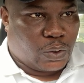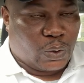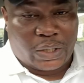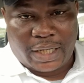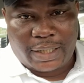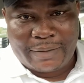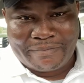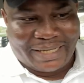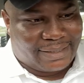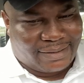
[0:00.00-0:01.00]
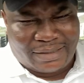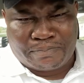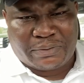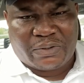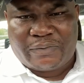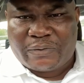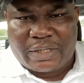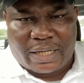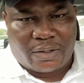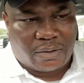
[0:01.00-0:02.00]
Okay, he met this beautiful
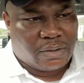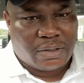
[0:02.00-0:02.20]
girl.